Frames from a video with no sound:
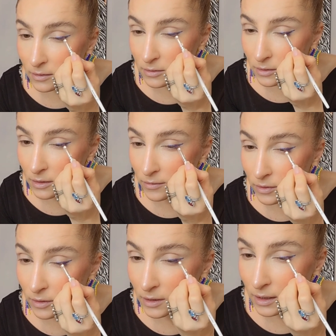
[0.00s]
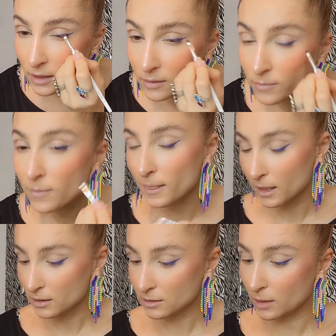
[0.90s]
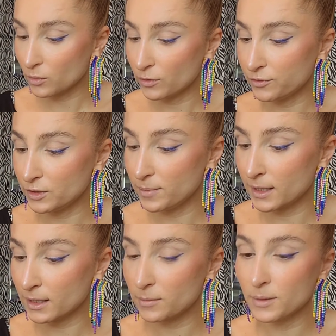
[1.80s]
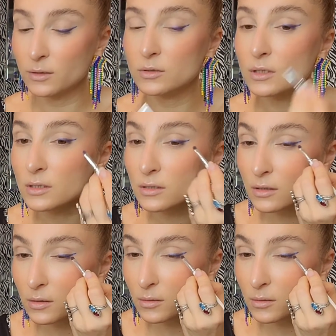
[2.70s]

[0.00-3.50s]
So give you again some more feedback about this